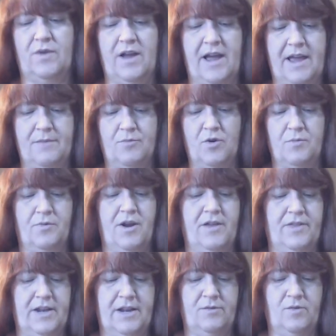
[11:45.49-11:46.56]
I had more brown
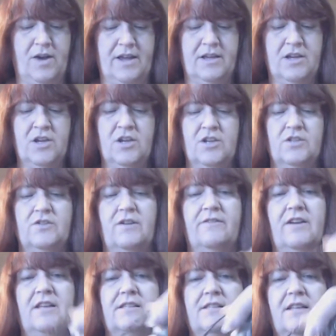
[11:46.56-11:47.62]
than I had white. So I've
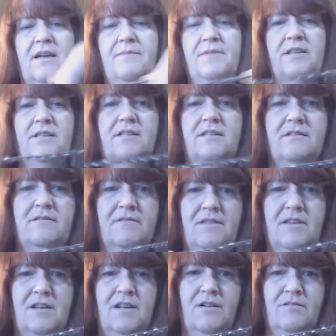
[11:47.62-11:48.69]
got some that's,
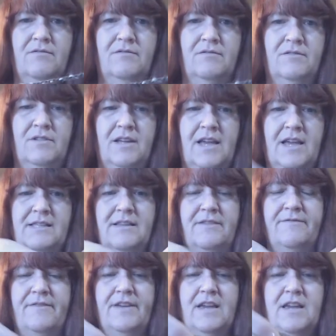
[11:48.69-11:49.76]
you know, as
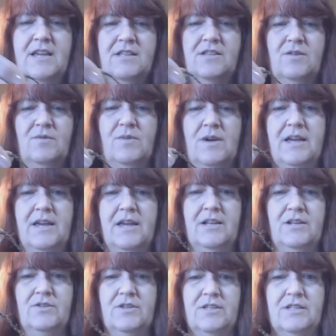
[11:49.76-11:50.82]
it fades away
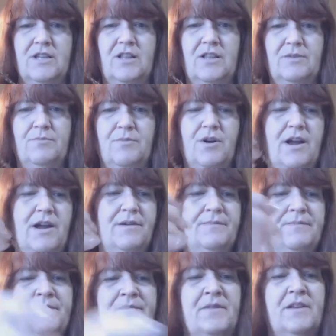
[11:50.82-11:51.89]
to a solid
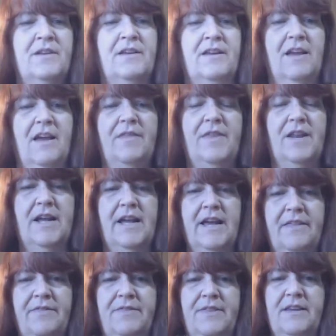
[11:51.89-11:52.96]
brown. And then I
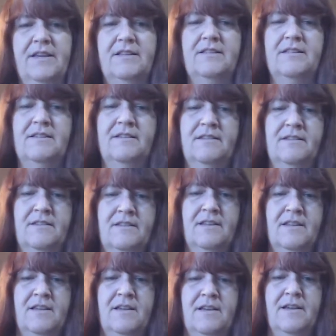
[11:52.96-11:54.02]
had this.
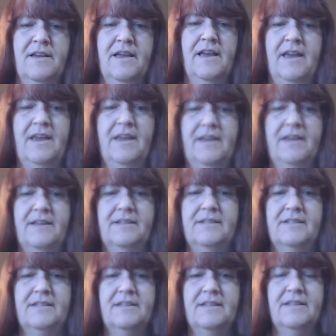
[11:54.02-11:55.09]

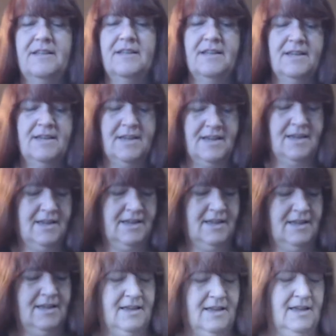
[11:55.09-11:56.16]
And
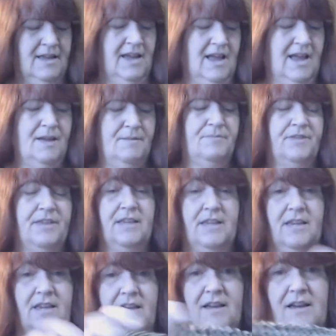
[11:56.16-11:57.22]
I'm
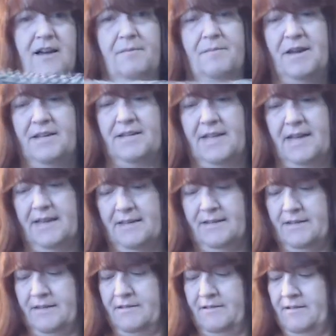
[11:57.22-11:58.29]
thinking I might dye
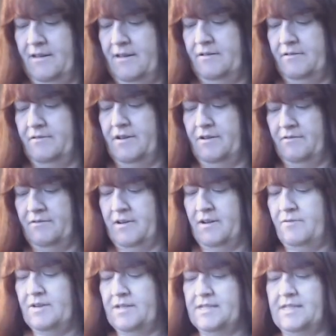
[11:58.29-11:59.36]
it. I don't know. I
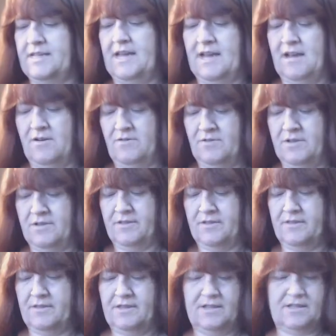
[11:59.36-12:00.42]
want to see how
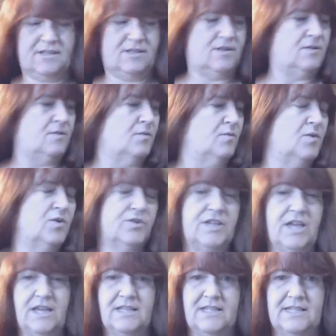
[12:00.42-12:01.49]
this wool
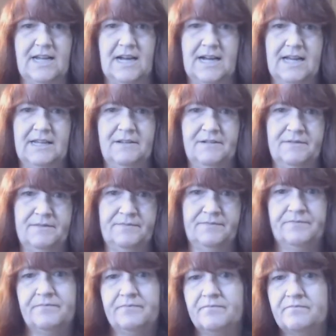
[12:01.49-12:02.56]
takes dye.
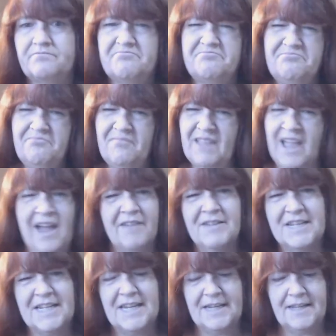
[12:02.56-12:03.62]
I haven't
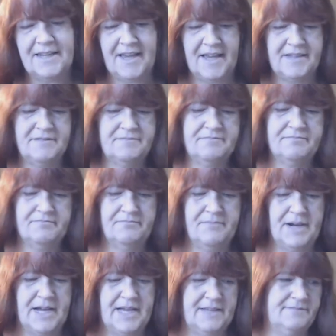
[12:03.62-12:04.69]
done it yet,
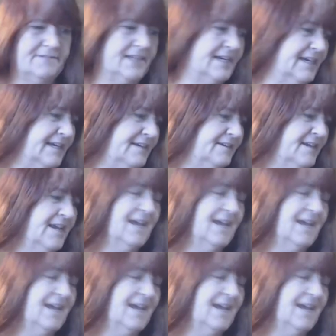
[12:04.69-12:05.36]
but hey.